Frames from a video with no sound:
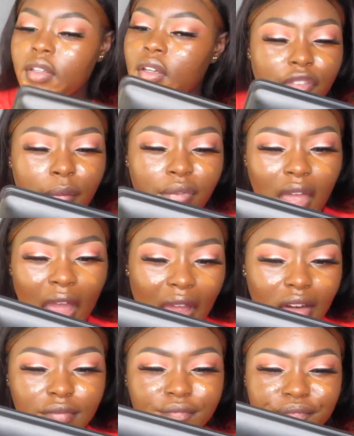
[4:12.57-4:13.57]
From
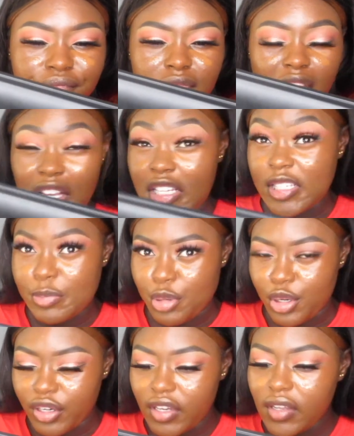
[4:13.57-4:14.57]
that
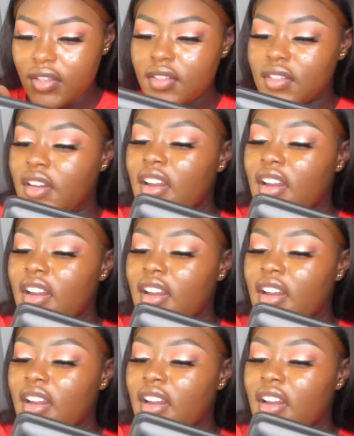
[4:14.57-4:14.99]
experience,